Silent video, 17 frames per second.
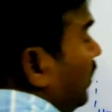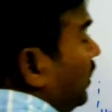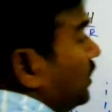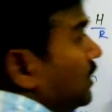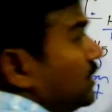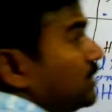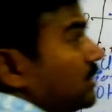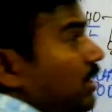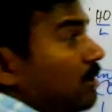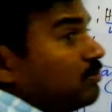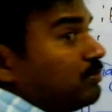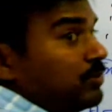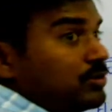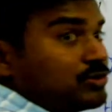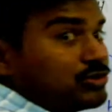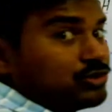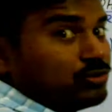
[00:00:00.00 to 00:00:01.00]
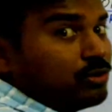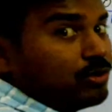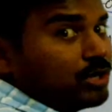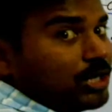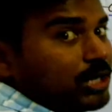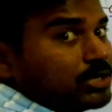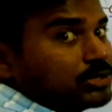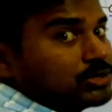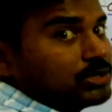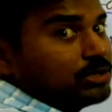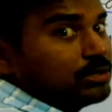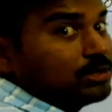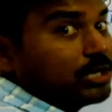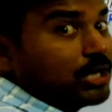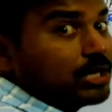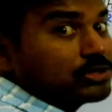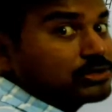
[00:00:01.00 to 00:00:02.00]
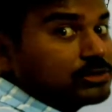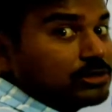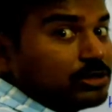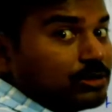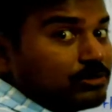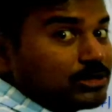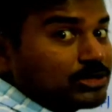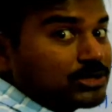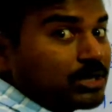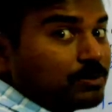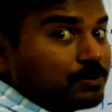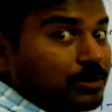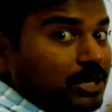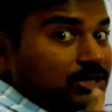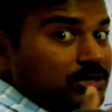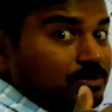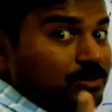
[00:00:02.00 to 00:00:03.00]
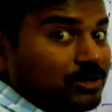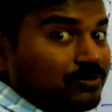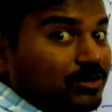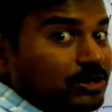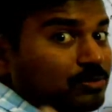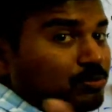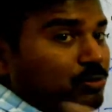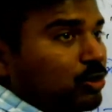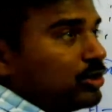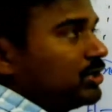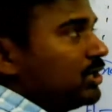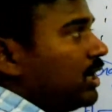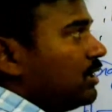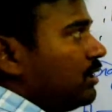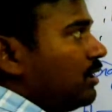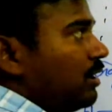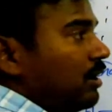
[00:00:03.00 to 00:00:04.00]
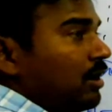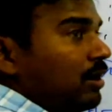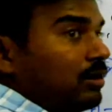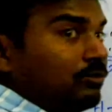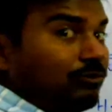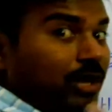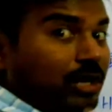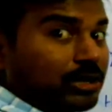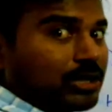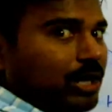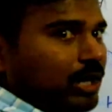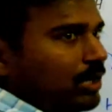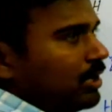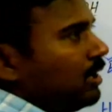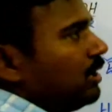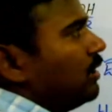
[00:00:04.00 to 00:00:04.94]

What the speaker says: these compounds, no diastereomers. Diastereomers are possible with more than one chiral